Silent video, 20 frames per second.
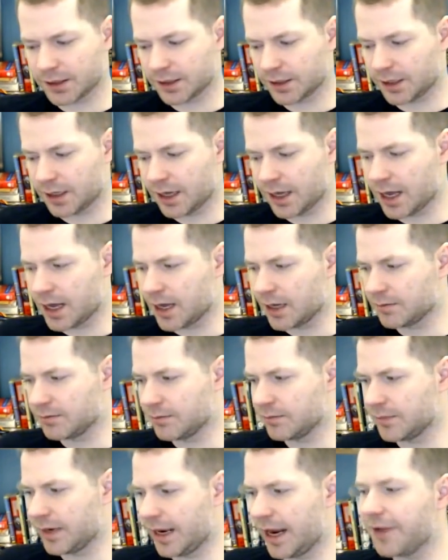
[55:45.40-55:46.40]

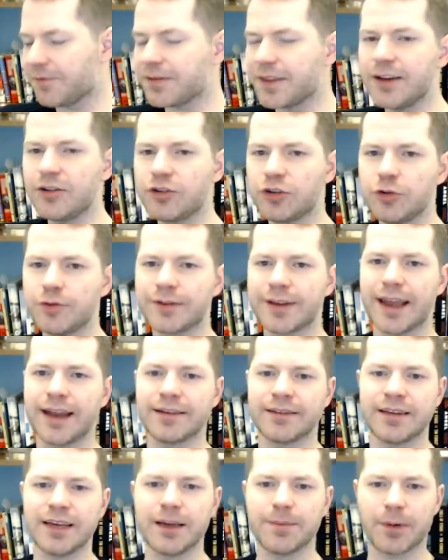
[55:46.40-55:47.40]
um, if they do
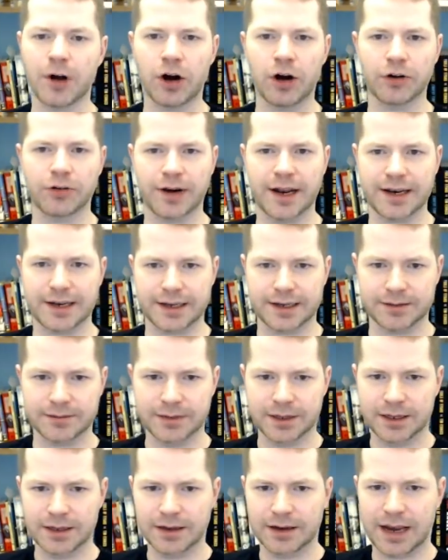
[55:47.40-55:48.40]
take tip already,
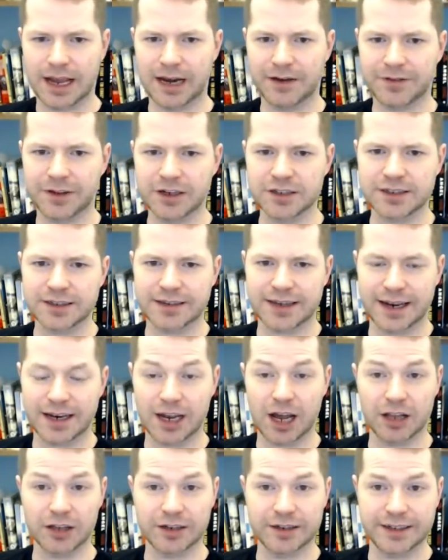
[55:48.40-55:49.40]
and if there's a
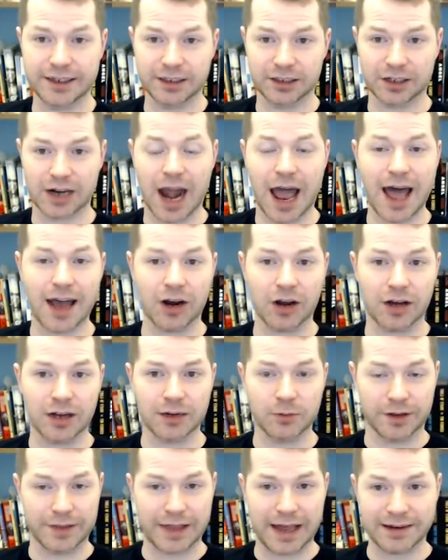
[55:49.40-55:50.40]
$10 dealer add
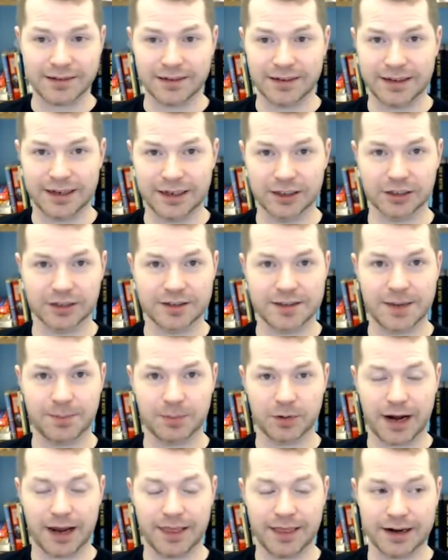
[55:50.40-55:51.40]
on, well, that's the dealer tip
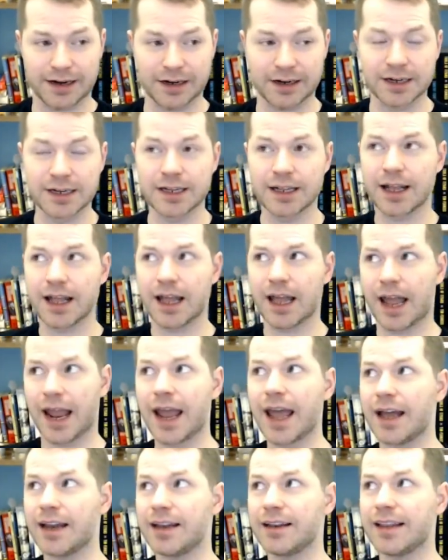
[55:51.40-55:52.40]
right there.
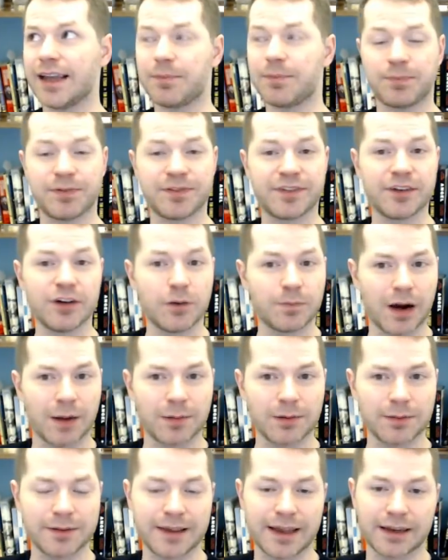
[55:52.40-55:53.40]
And they still
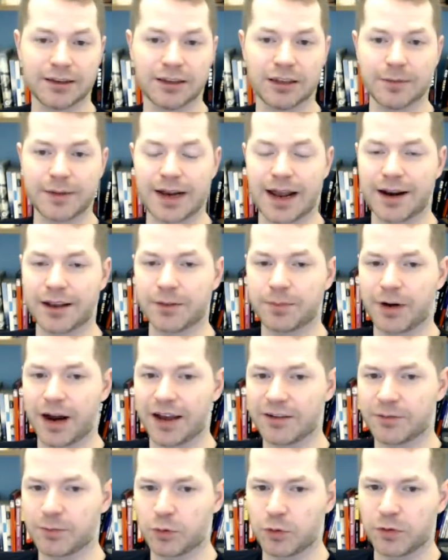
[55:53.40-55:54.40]
probably take a little bit out of the
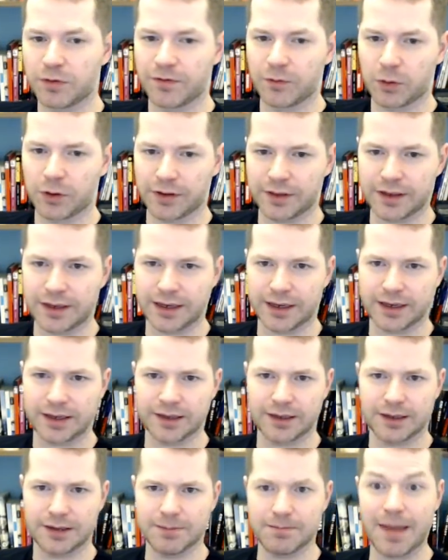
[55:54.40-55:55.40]
prize pool for
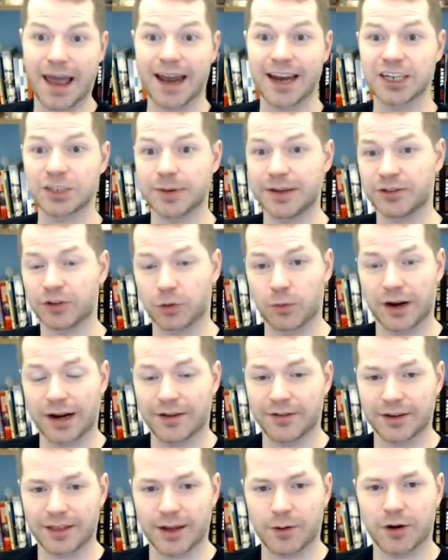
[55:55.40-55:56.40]
the management or
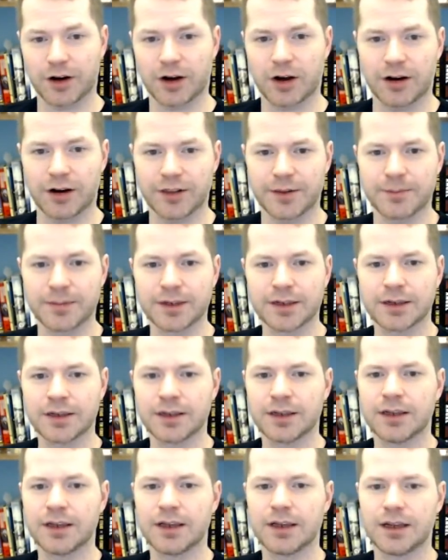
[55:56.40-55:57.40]
whatever they want to call them.
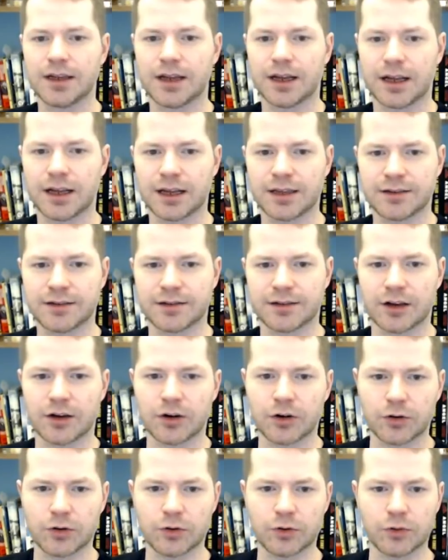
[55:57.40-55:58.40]

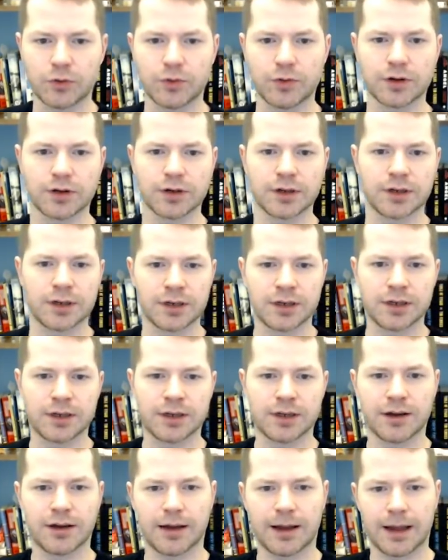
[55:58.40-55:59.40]
So,
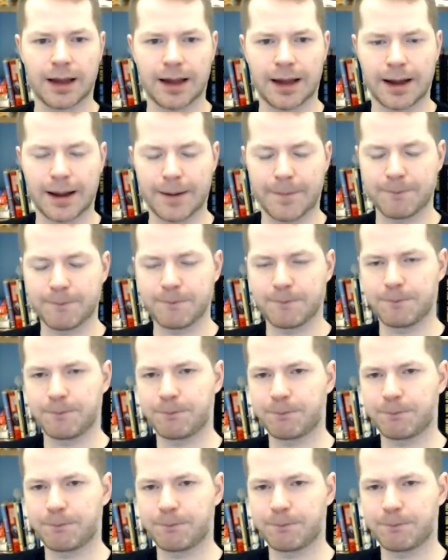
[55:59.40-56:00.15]
um,